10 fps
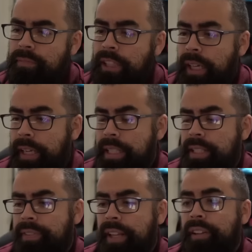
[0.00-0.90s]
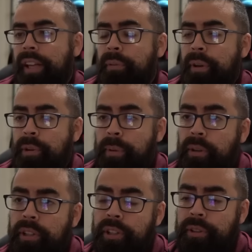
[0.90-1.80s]
I guess if they let Weather
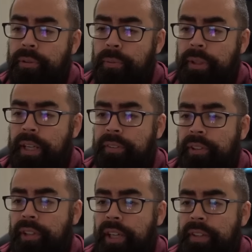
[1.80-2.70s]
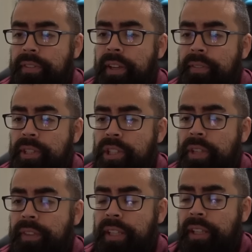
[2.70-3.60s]
Ball go, we'd have a lot of damage
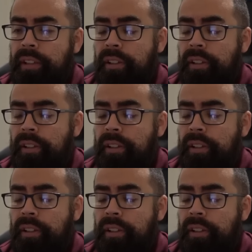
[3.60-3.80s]
coming in.